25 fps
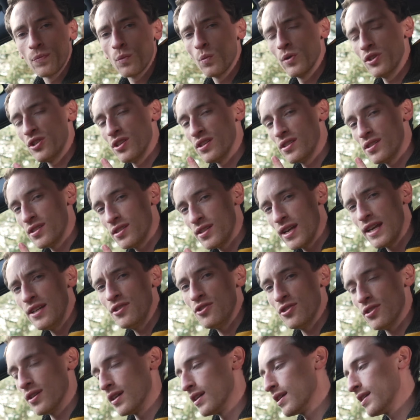which
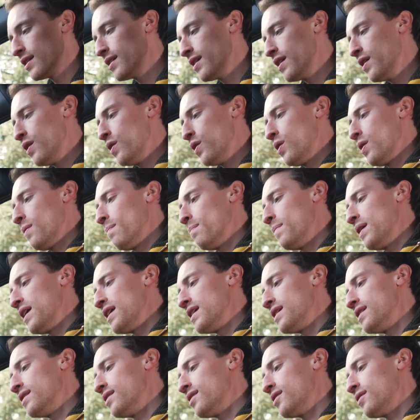essentially
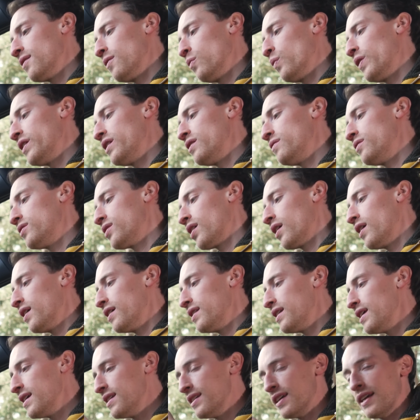means when you
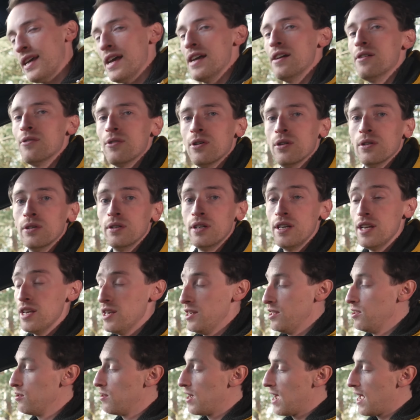turn the indicator on,
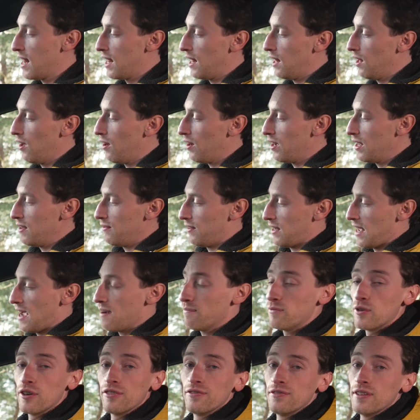you get a live
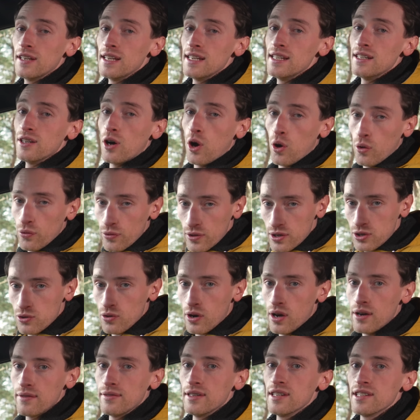camera feed on the
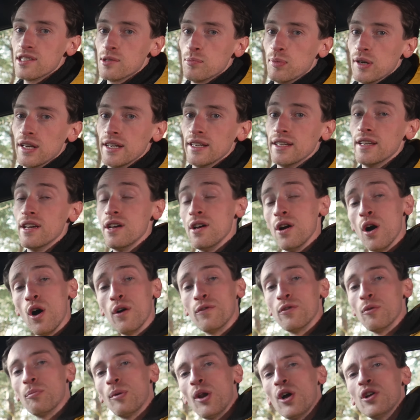driver display
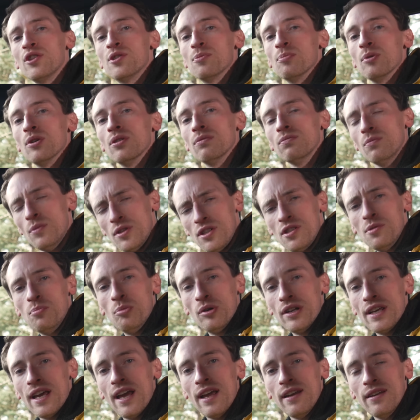of your blind spot, which is
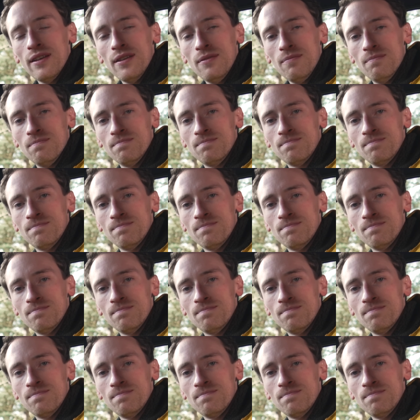pretty handy.